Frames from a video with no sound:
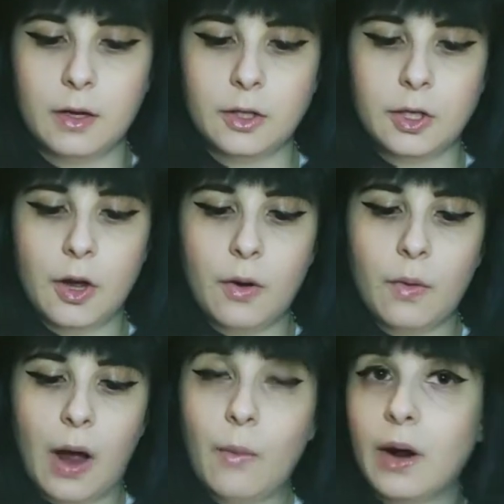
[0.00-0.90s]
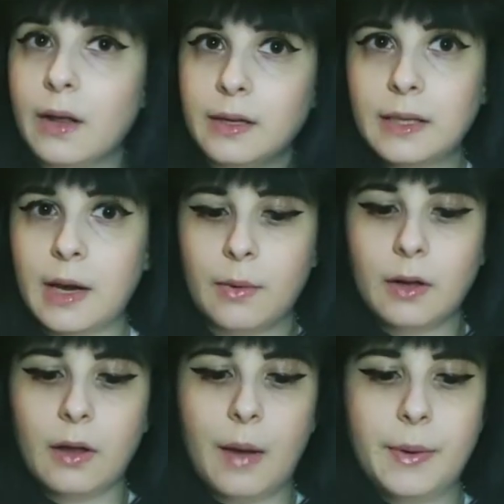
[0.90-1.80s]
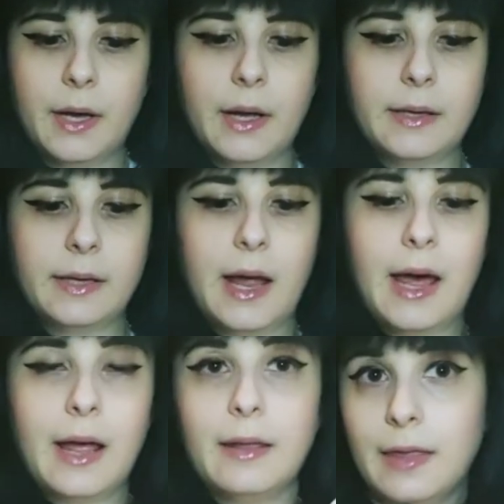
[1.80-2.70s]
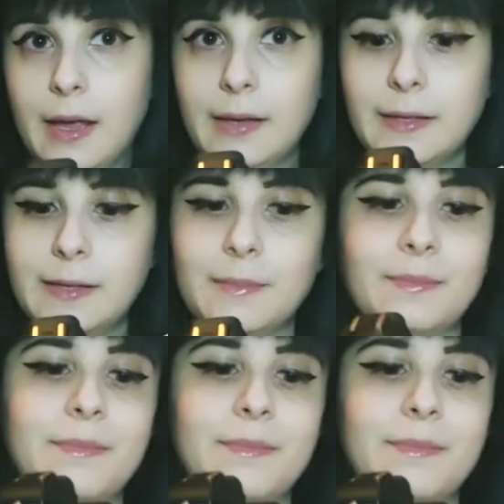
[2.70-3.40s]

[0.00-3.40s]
So I wanted this camera a lot because it had this,